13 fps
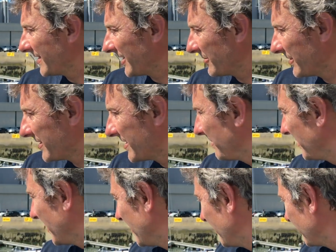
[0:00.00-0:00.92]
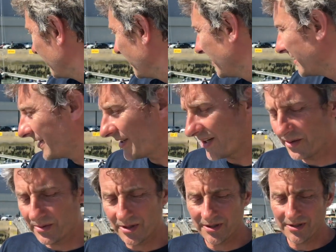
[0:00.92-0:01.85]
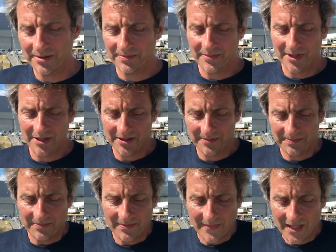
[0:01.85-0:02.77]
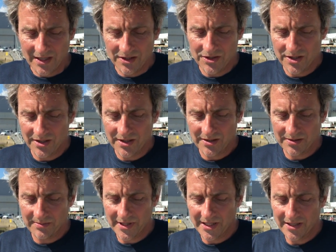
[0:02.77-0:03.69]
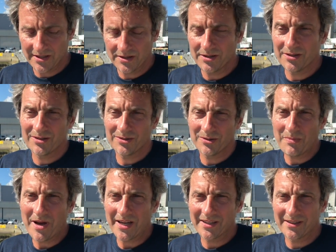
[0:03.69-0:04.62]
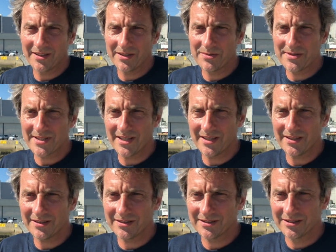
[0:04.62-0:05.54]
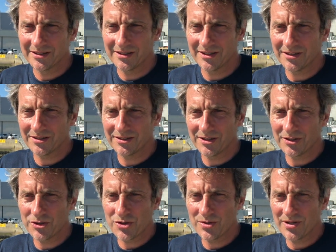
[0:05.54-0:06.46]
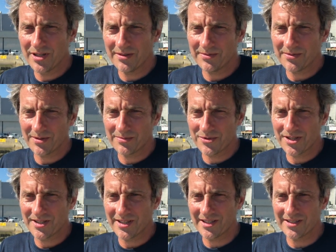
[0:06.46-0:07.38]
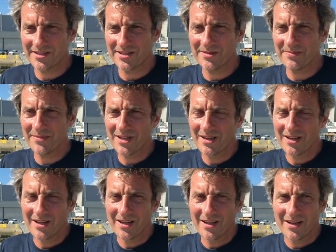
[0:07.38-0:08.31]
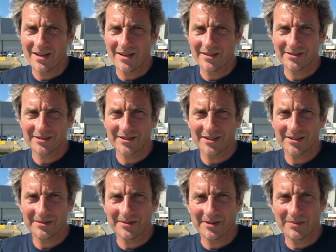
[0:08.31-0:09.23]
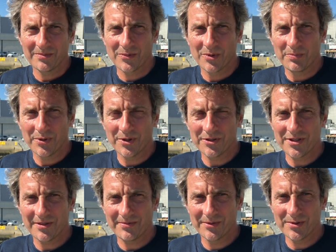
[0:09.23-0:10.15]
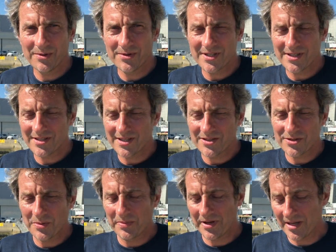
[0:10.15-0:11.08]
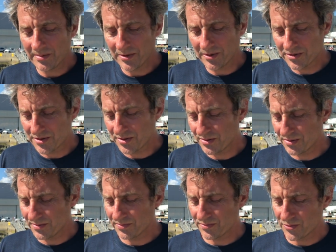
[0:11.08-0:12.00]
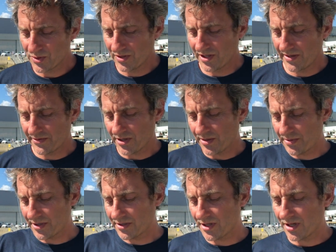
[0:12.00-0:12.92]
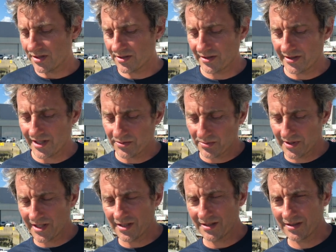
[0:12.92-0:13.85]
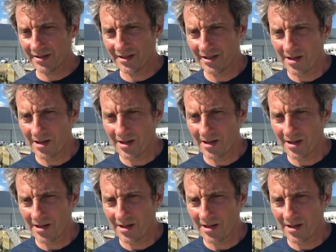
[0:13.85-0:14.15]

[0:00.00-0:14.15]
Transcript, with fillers: that we see behind, they were engineered by Romaric Neusser and Julien from Gitana team, and the point of those is to be able to lift up and down, so that we can